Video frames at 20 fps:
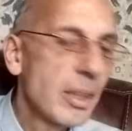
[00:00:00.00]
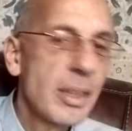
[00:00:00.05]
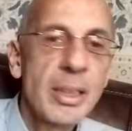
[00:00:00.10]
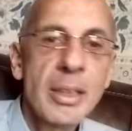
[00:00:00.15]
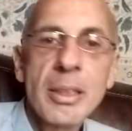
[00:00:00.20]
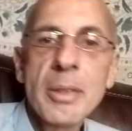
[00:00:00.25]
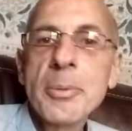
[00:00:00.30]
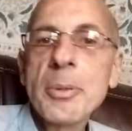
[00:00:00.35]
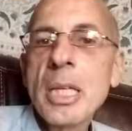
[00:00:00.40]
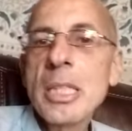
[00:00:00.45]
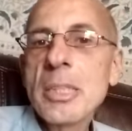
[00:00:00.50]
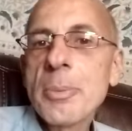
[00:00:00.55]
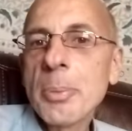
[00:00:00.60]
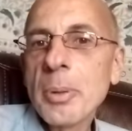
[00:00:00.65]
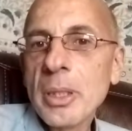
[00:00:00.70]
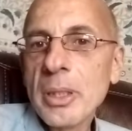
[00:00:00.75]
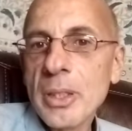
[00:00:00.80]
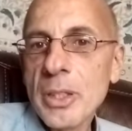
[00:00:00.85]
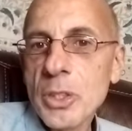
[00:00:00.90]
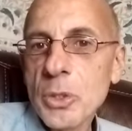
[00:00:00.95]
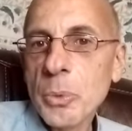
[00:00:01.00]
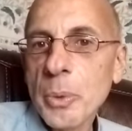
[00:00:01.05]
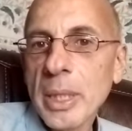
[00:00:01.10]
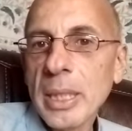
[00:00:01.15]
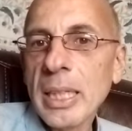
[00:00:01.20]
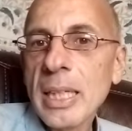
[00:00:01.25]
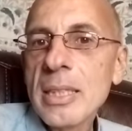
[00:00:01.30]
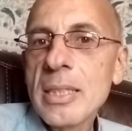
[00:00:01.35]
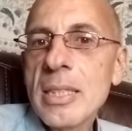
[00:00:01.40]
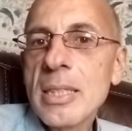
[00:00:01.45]
Let's, let's put it this way.
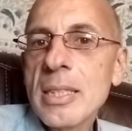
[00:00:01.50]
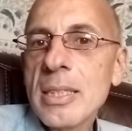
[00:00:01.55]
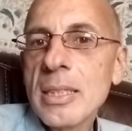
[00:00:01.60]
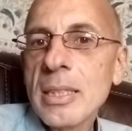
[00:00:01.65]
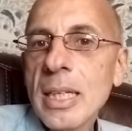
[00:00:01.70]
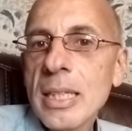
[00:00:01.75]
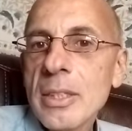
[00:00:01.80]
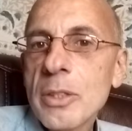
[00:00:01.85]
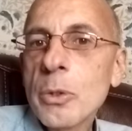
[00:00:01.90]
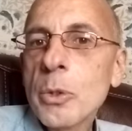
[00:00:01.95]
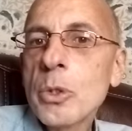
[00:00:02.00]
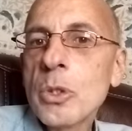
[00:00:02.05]
Let's let's do